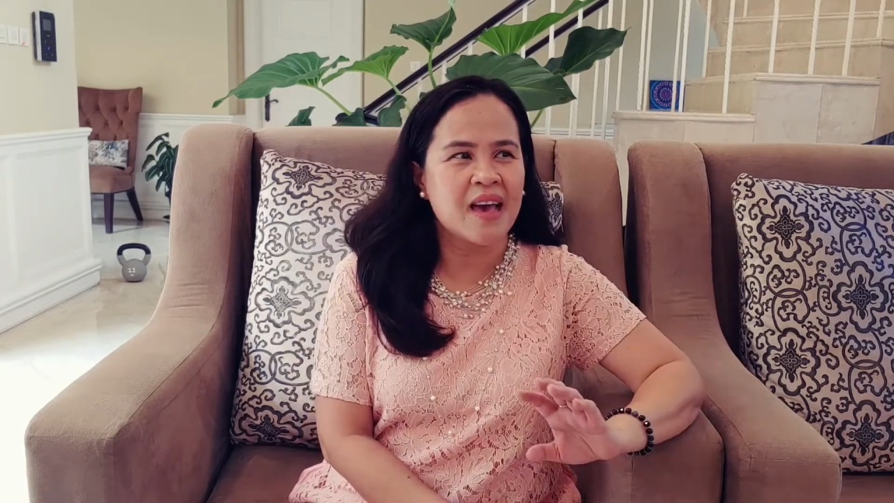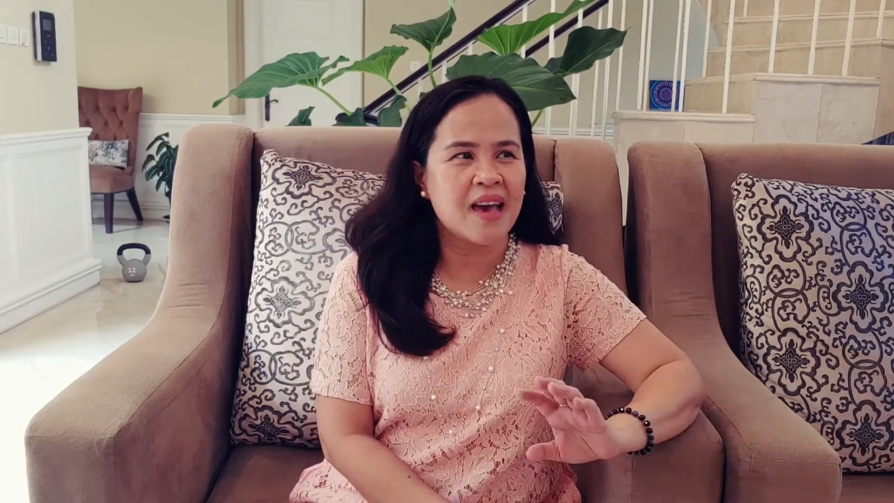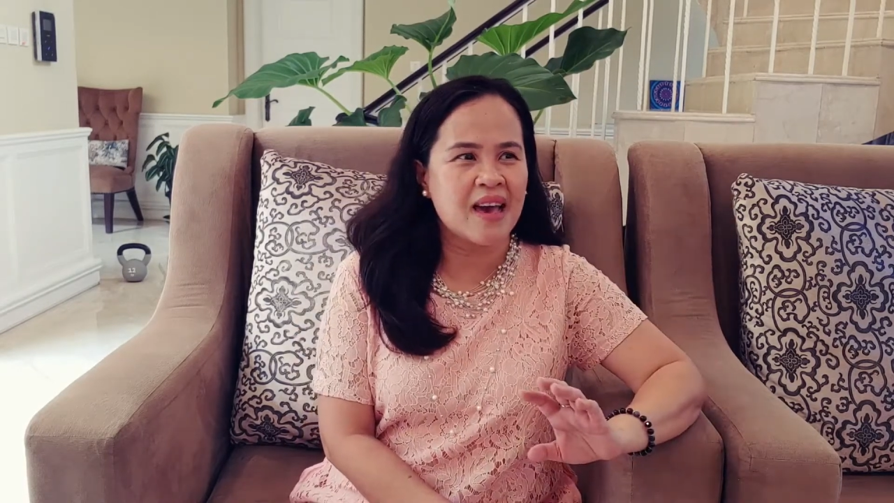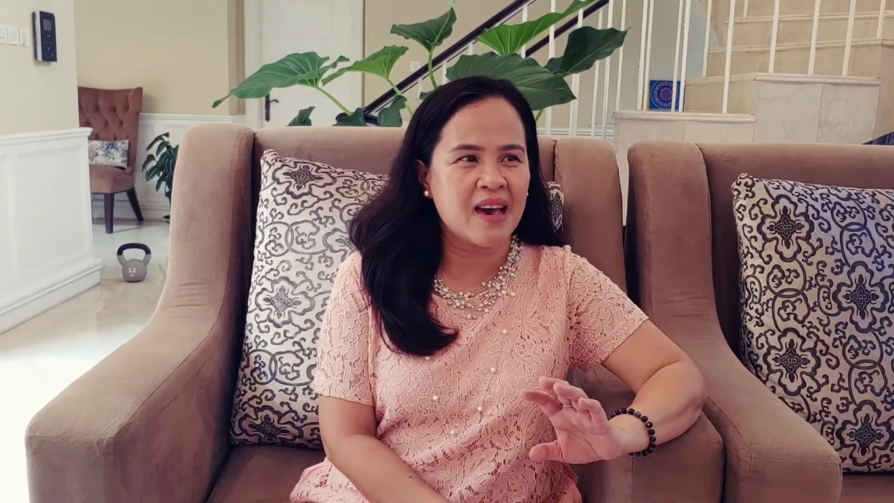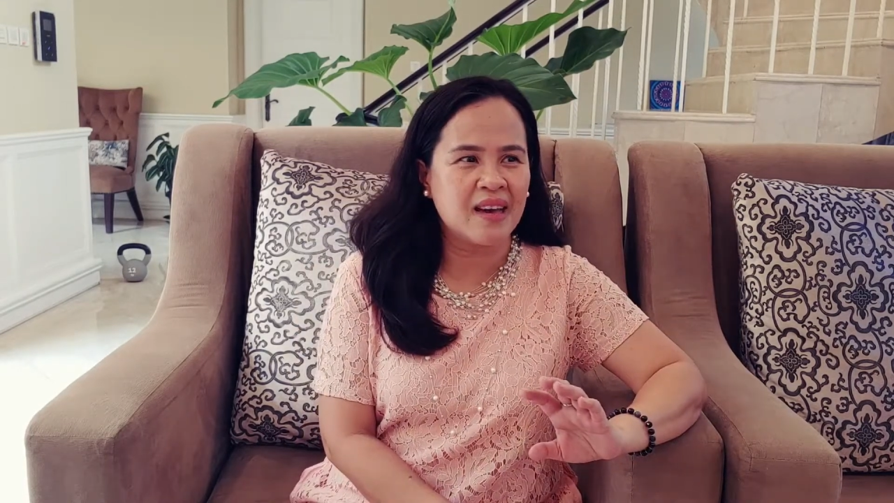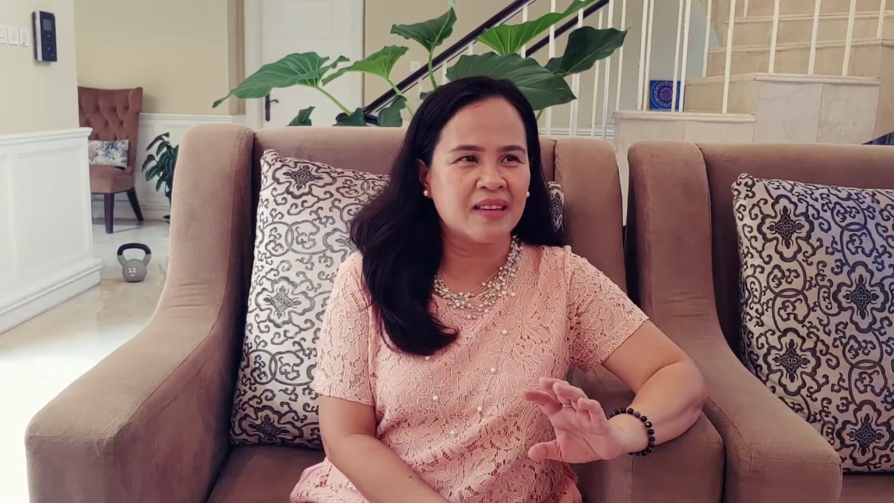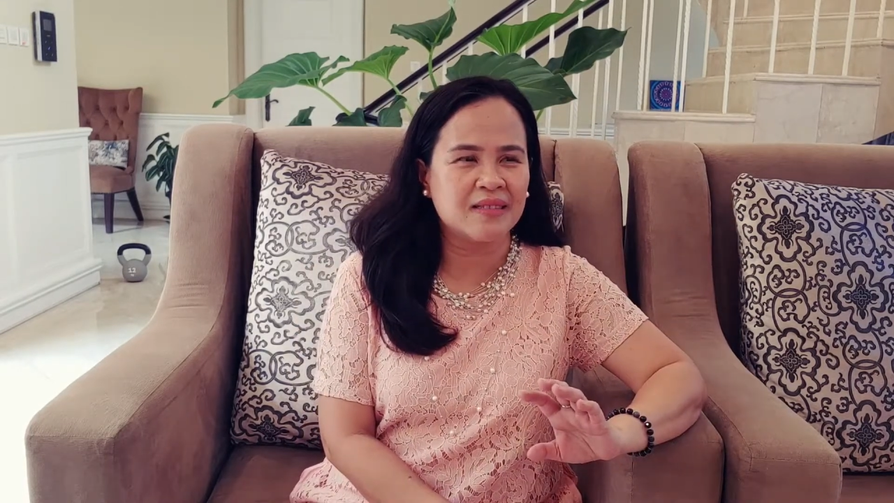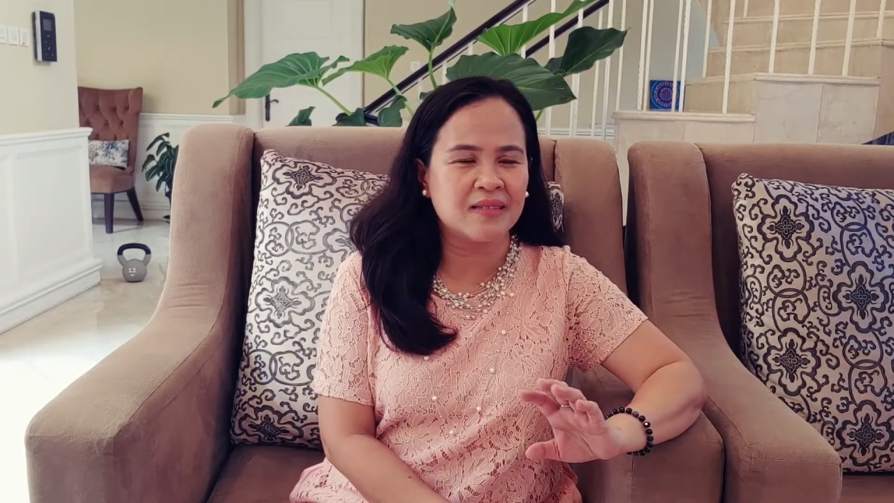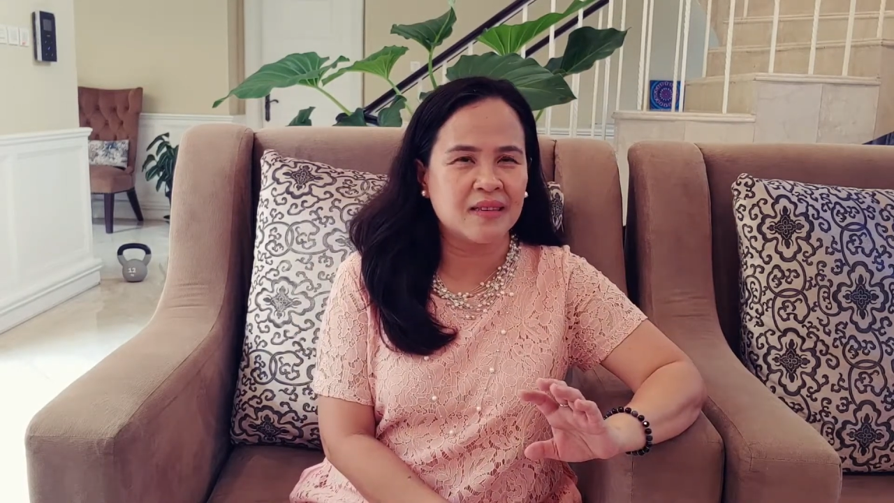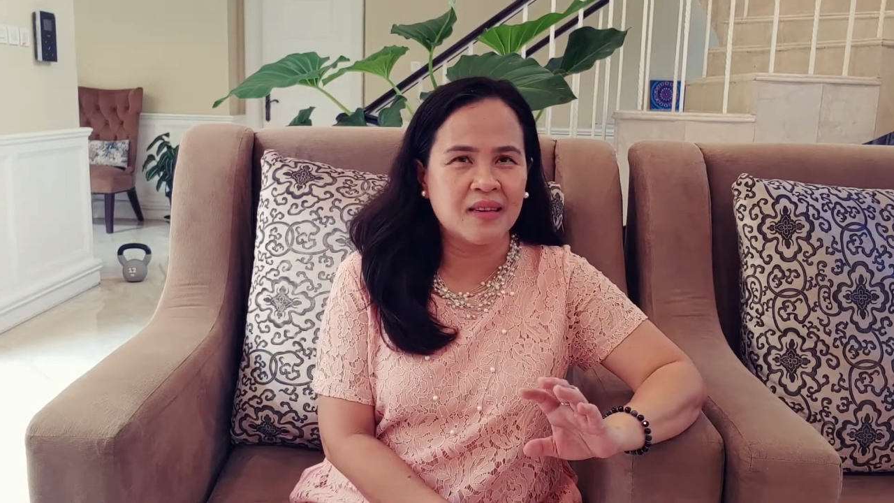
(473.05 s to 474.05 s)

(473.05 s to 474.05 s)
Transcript: and